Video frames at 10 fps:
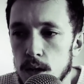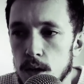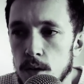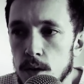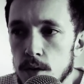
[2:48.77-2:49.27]

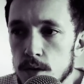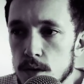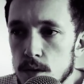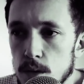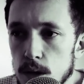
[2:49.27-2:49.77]
going on
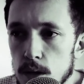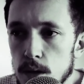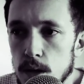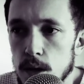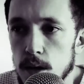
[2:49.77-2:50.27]
to
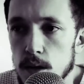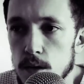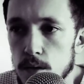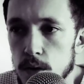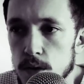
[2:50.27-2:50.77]
a
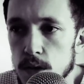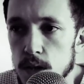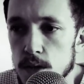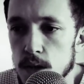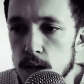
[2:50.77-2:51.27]
university
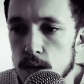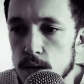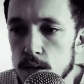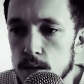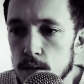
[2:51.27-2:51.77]

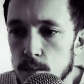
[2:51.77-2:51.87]
education